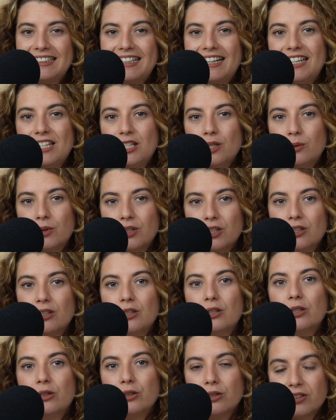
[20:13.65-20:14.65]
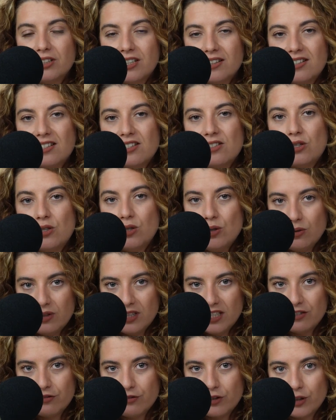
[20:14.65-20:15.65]
and you want to learn the things you
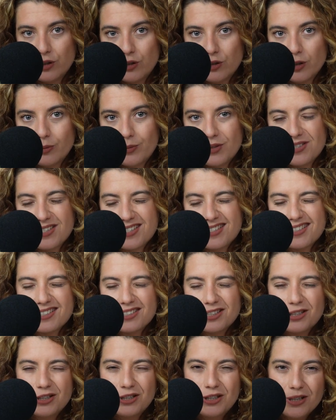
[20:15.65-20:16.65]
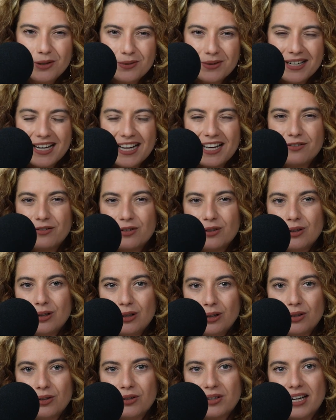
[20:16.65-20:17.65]
need for your business, go and have a
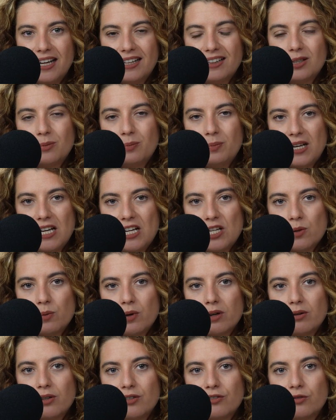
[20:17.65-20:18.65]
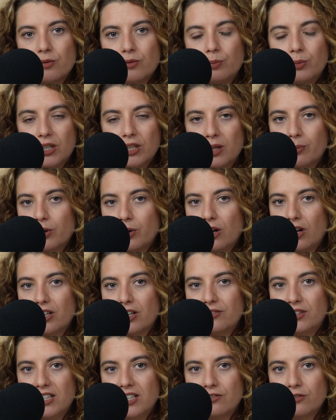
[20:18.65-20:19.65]
look at the page where we've put up all
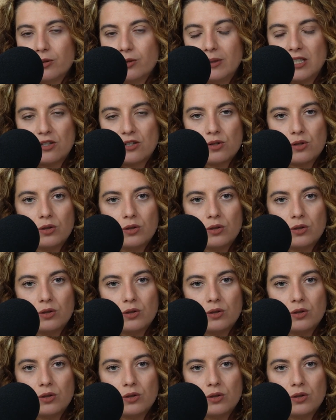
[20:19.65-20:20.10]
of the information.